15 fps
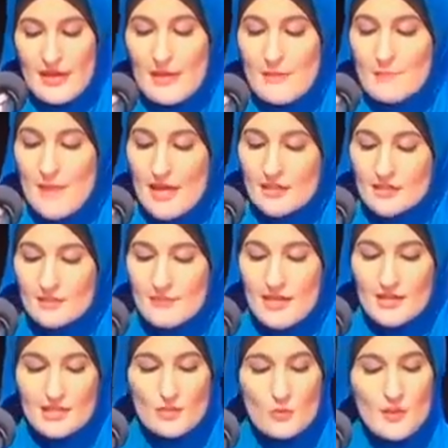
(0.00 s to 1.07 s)
Malcolm
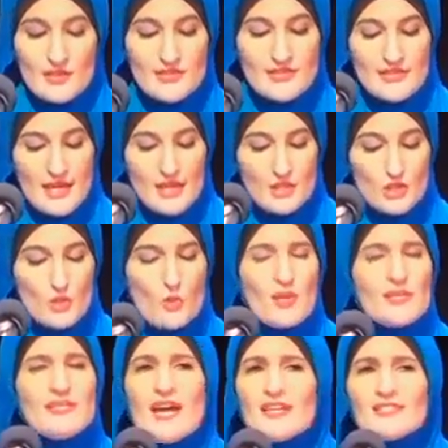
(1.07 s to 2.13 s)
X once said, "You are
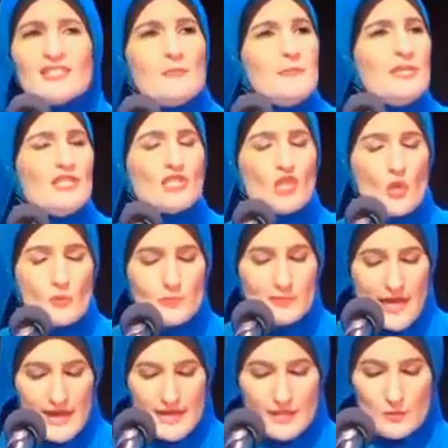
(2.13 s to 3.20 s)
not to be so
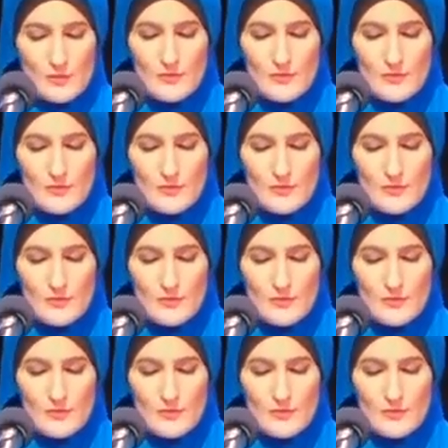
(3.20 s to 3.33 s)
blind with